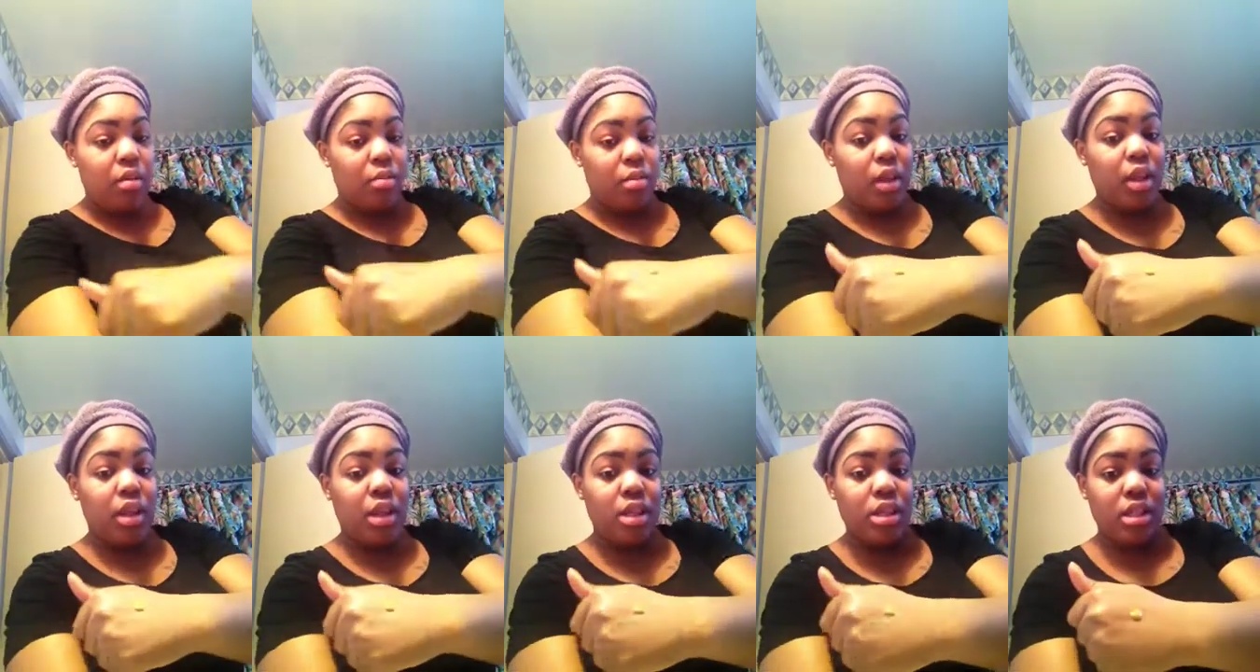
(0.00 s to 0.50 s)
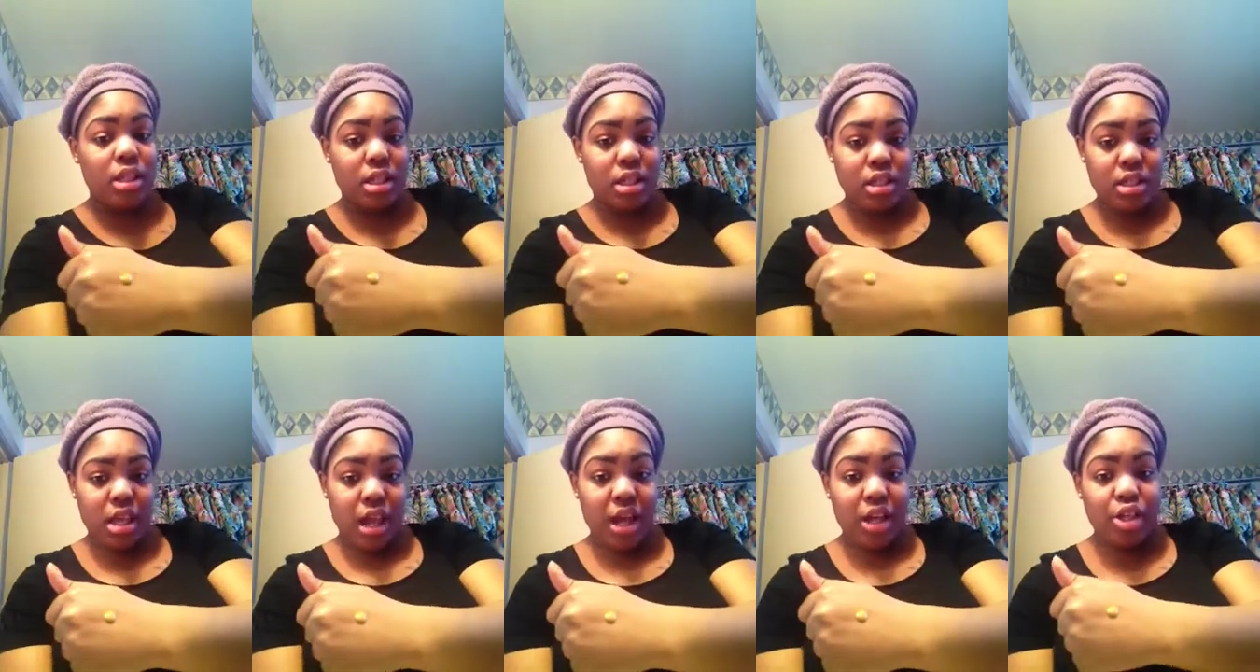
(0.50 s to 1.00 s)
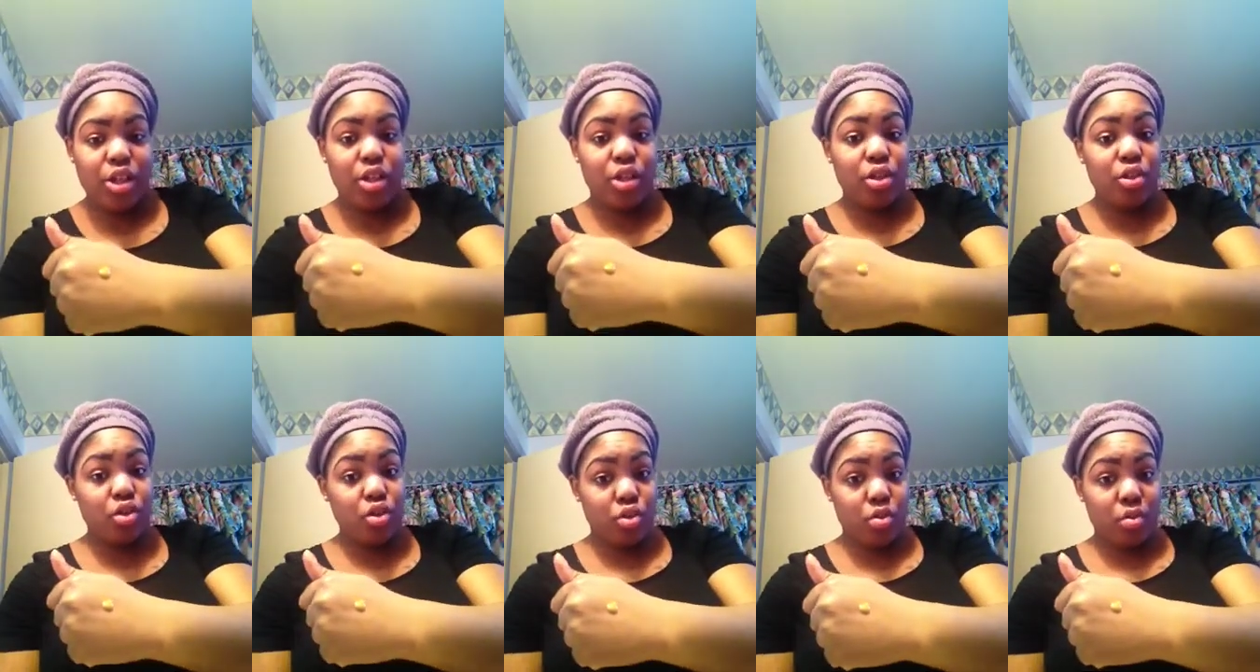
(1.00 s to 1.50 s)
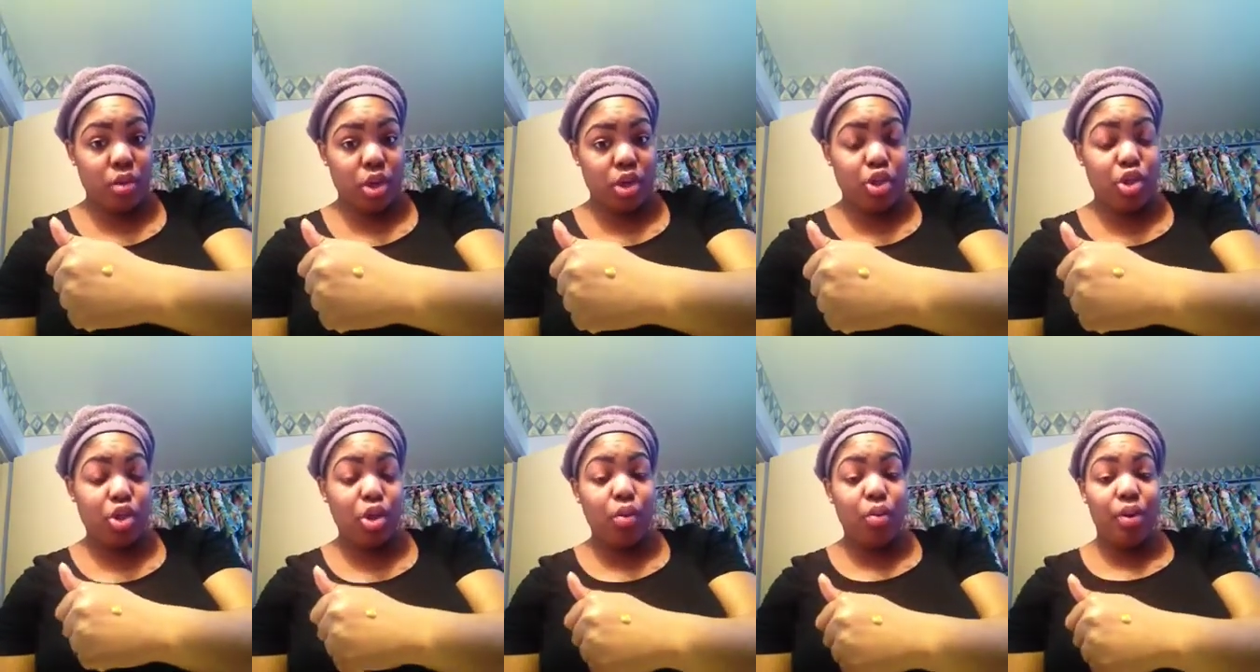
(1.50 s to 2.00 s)
But this is actually too
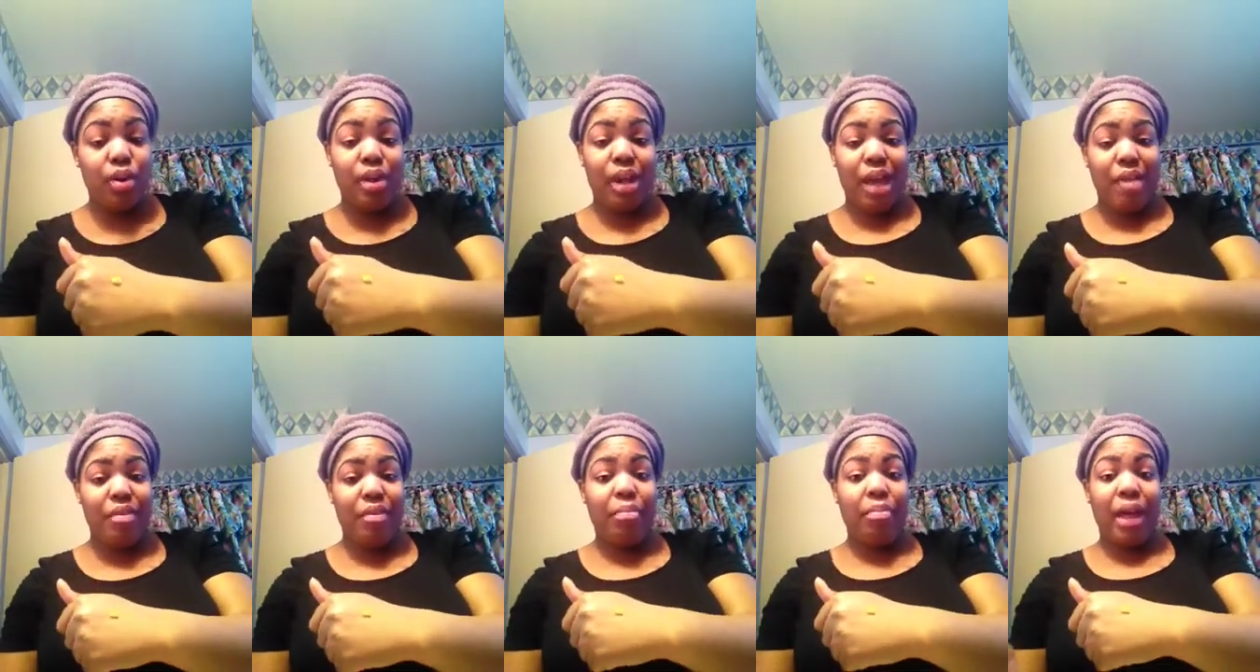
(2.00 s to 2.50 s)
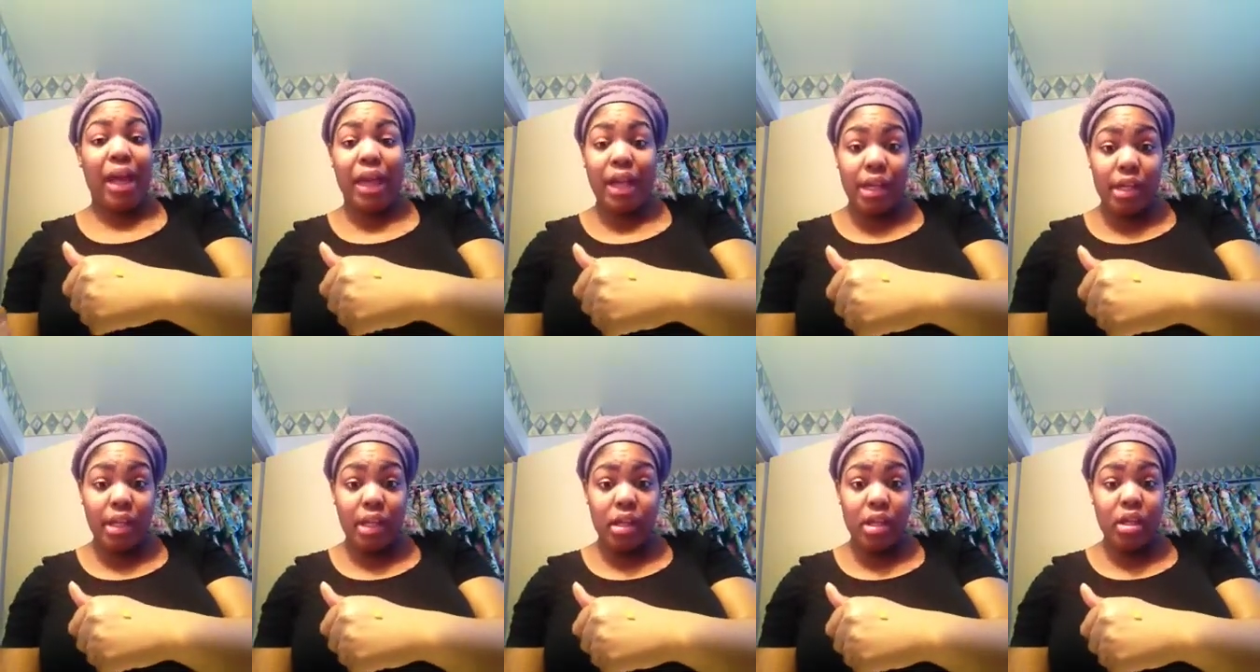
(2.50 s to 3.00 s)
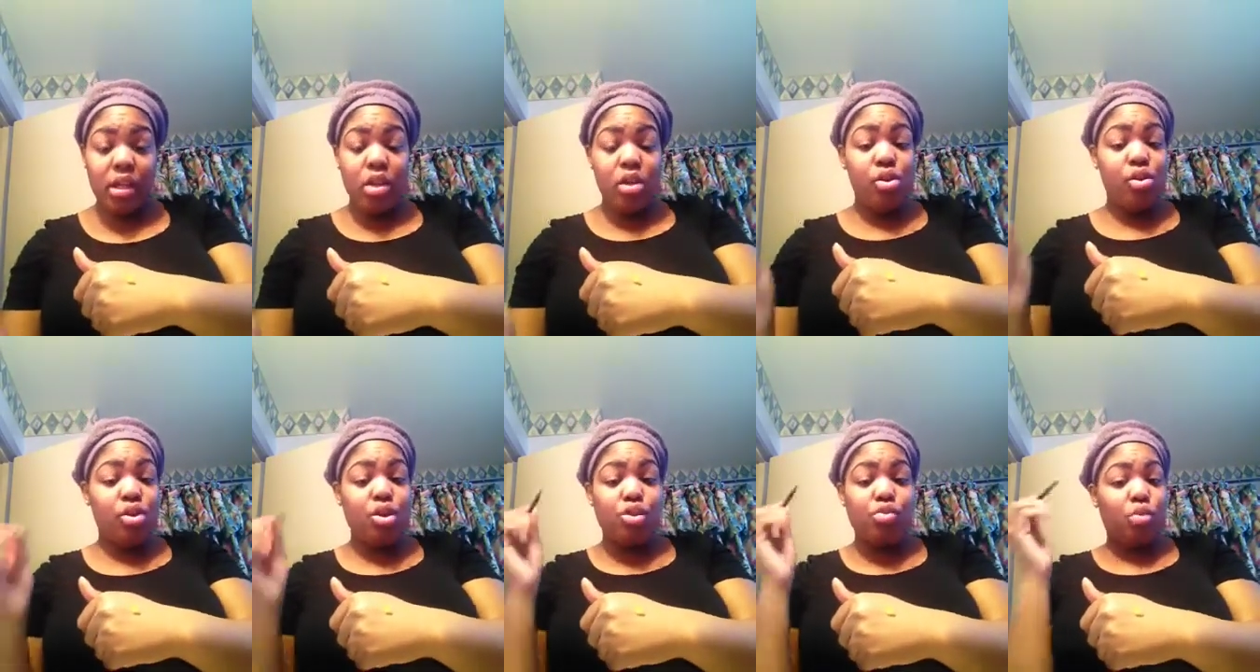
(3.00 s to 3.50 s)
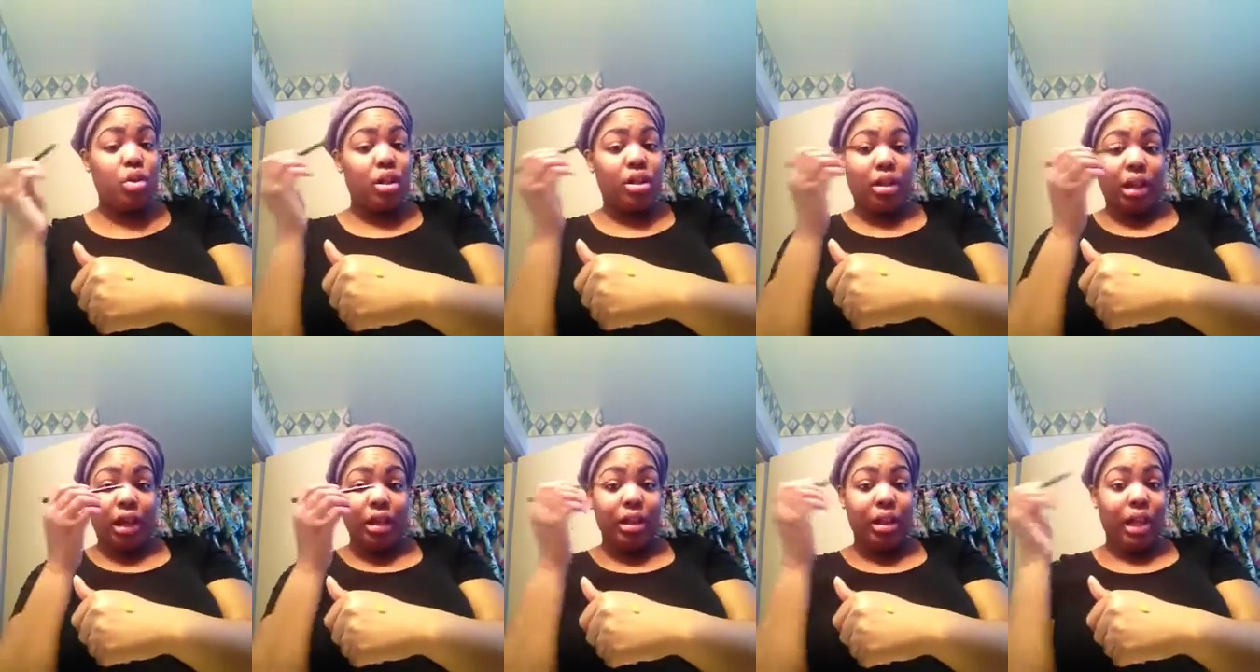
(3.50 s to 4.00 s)
much. You don't want to have it painted. You just want to
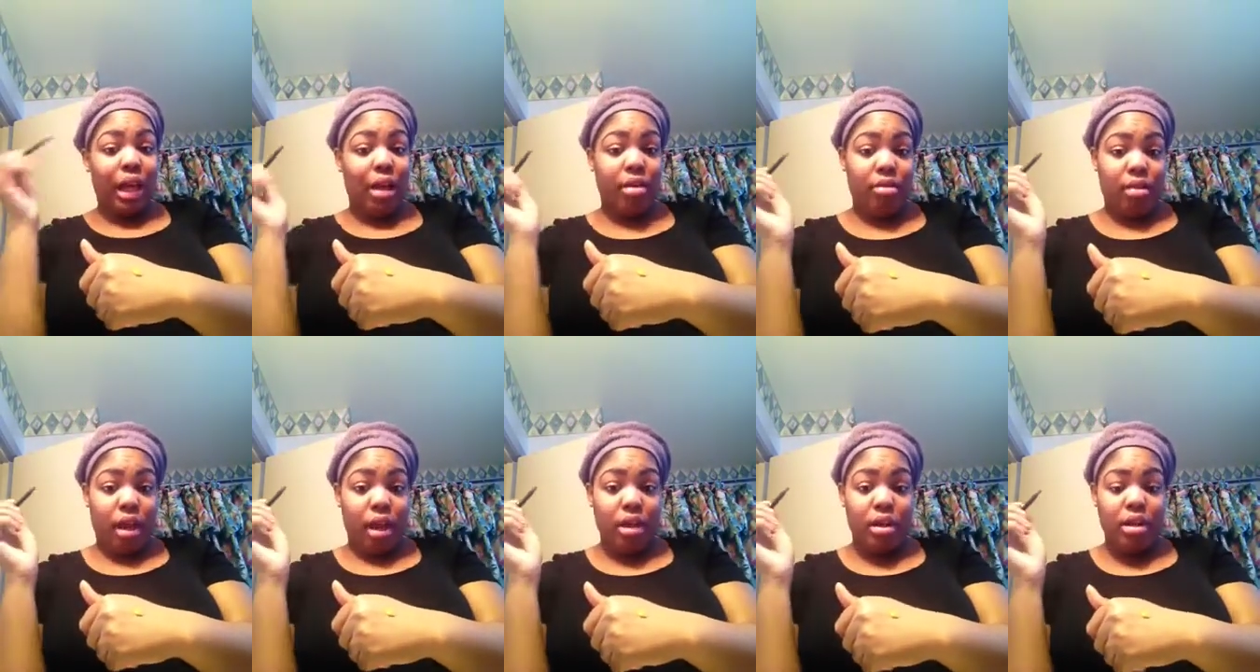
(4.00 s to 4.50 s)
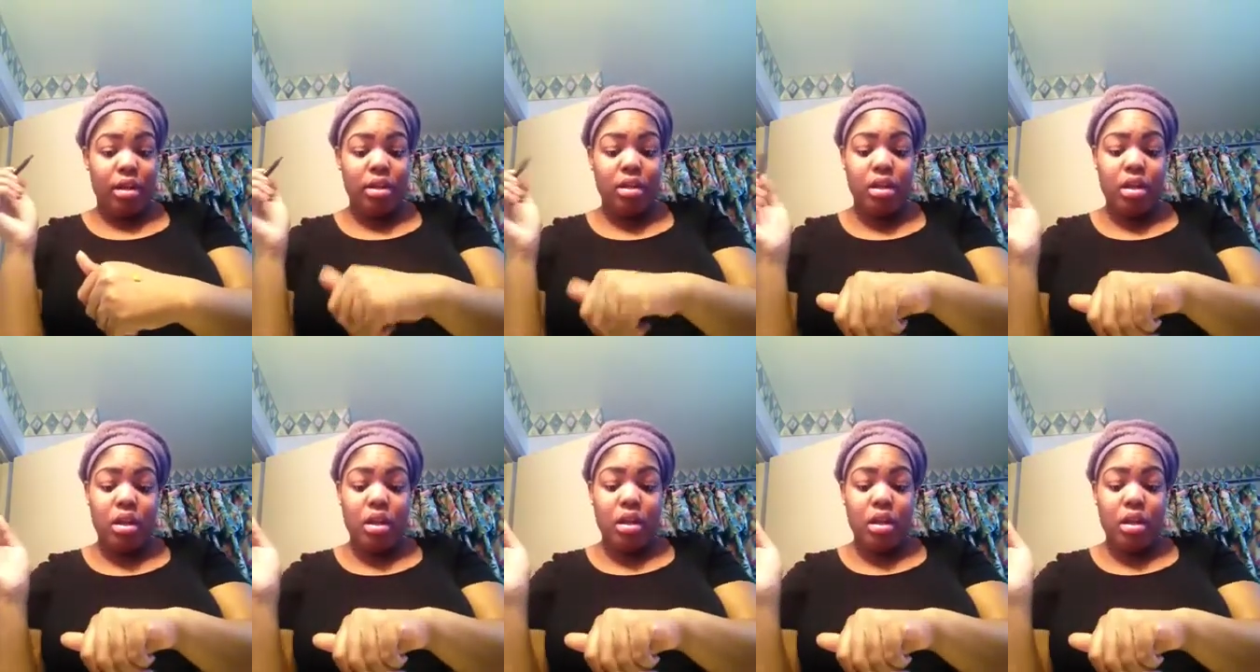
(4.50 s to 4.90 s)
lightly outline it.